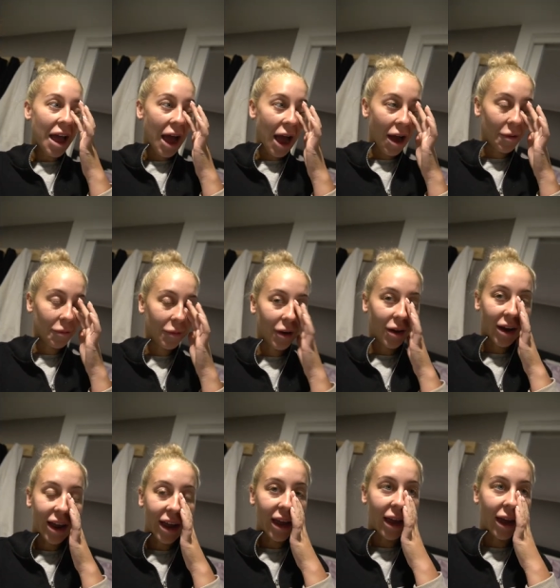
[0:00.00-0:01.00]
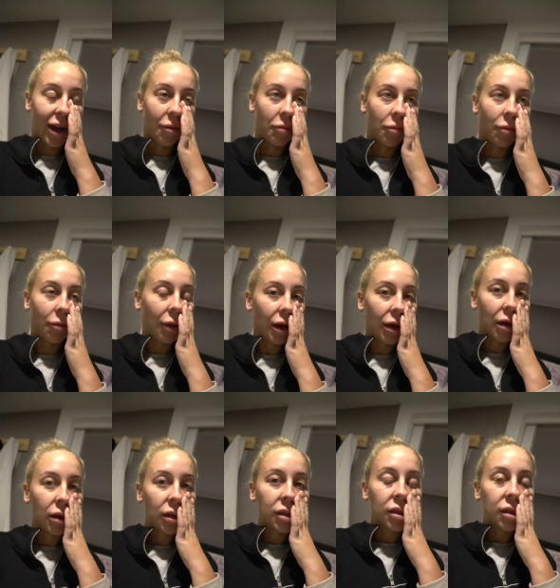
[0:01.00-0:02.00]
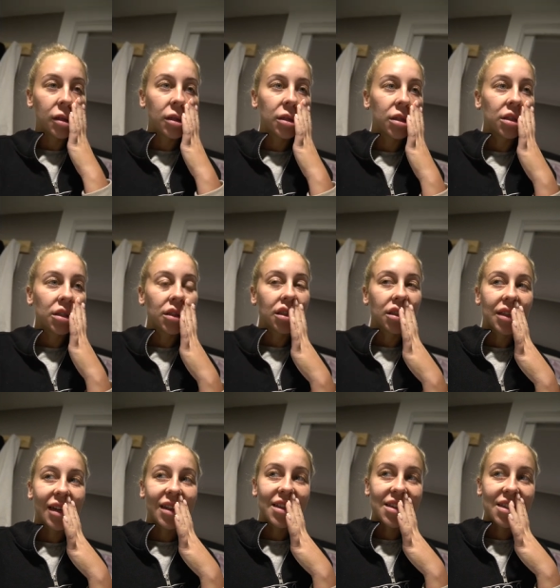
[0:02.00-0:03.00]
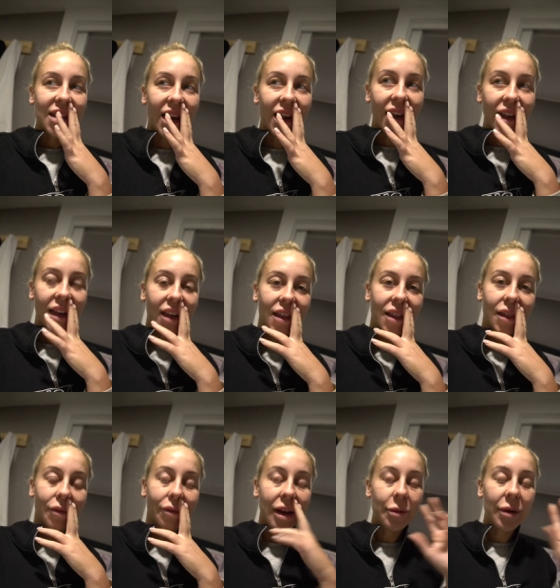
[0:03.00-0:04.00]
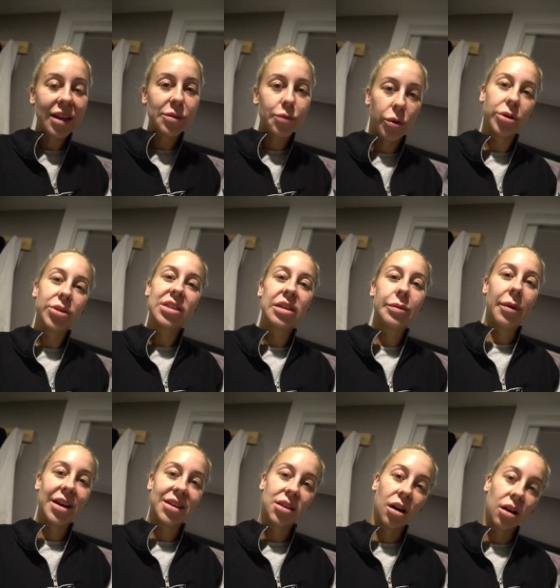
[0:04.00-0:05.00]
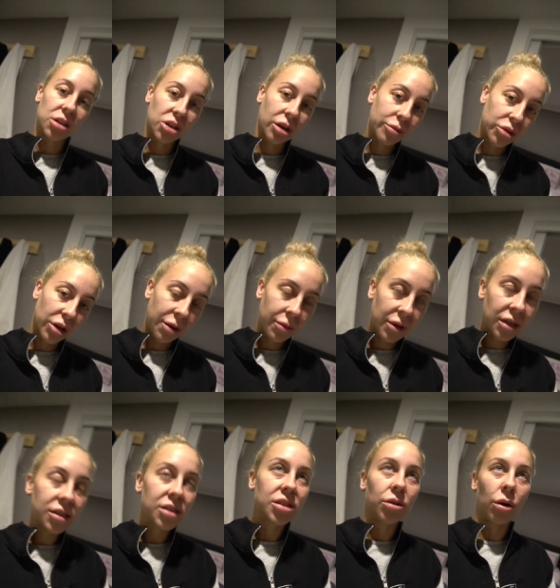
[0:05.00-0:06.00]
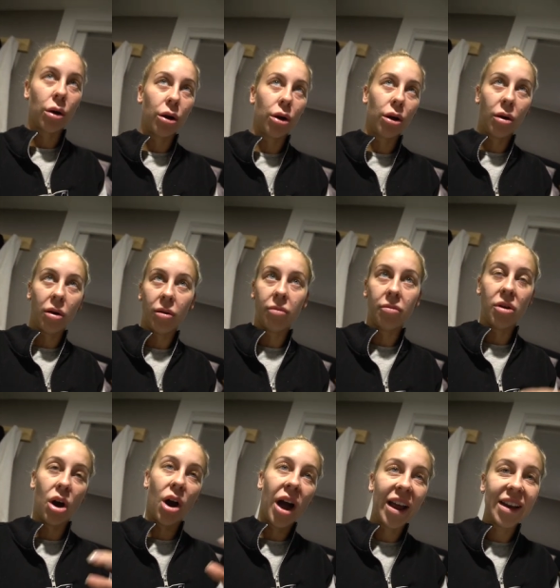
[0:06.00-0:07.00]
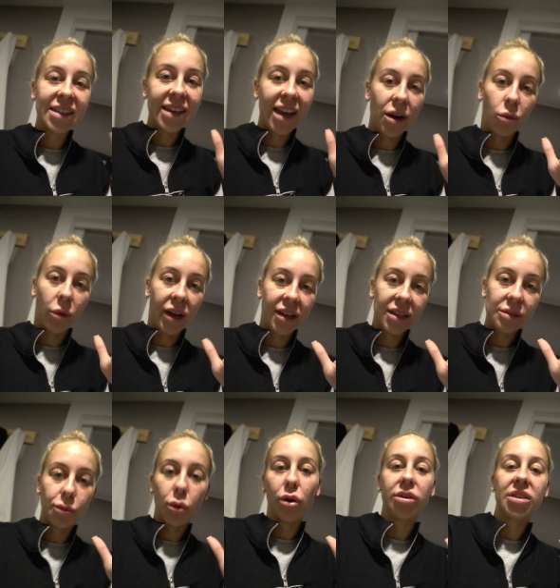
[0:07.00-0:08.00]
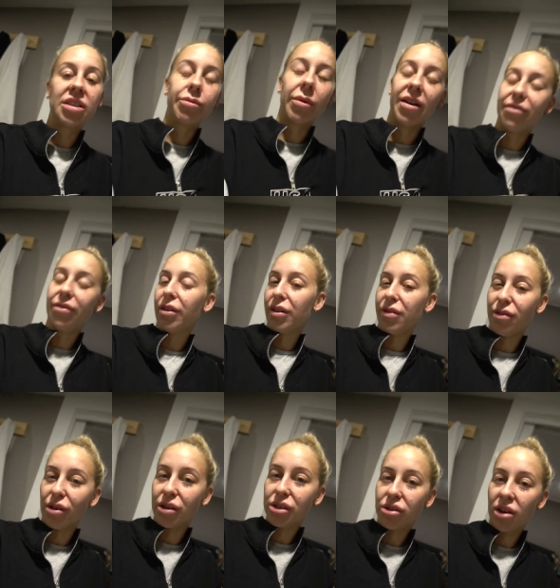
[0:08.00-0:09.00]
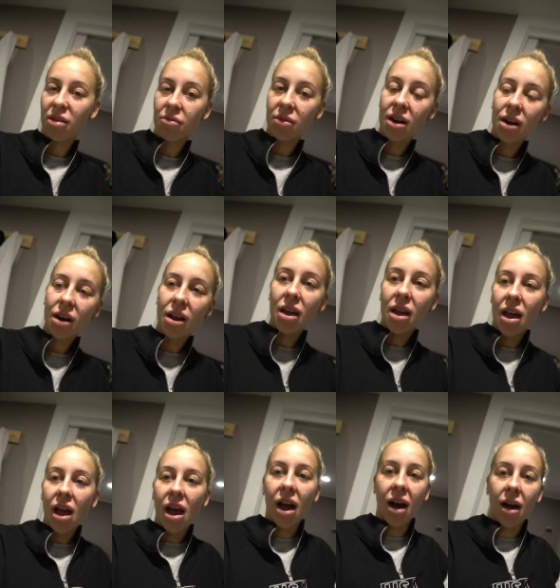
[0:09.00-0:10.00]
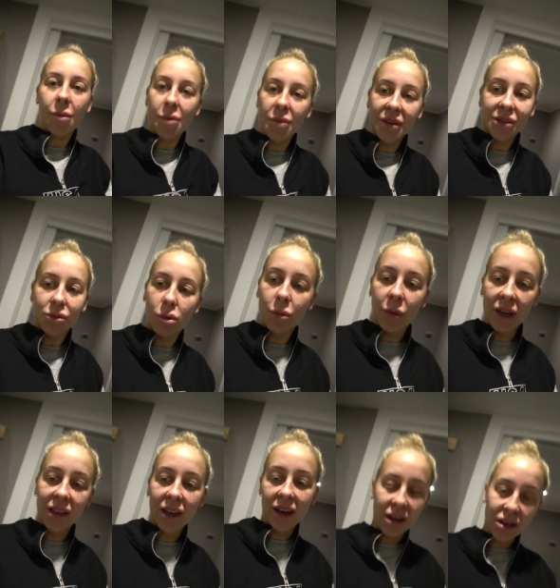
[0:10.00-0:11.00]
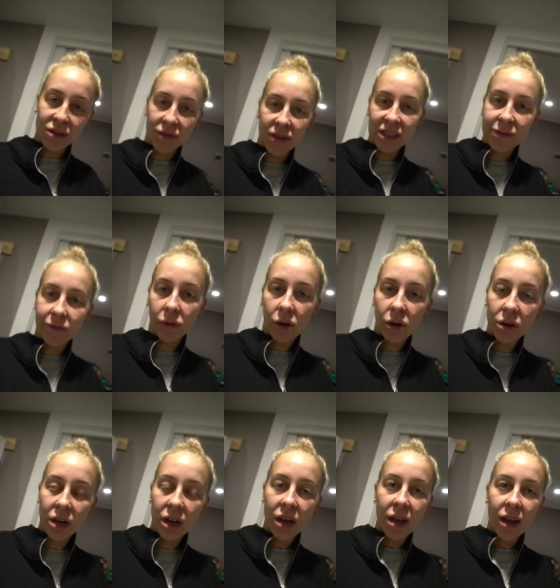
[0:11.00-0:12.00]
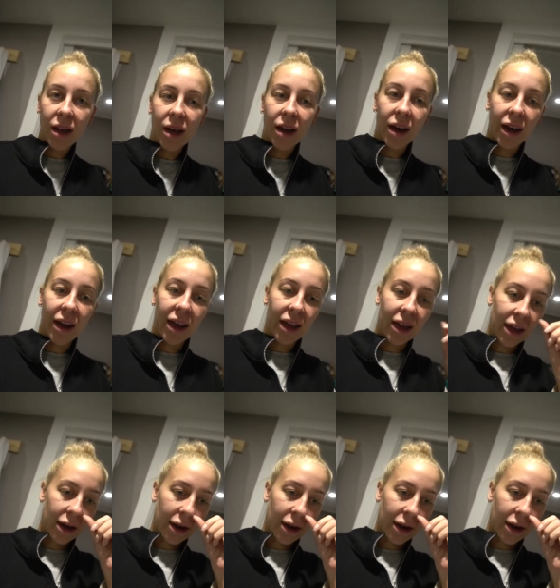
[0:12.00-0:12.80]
um, I am, I'd say three weeks post my touch-up treatment, so nine, ten weeks post my very first treatment. Um, this will be the end of this vlog. I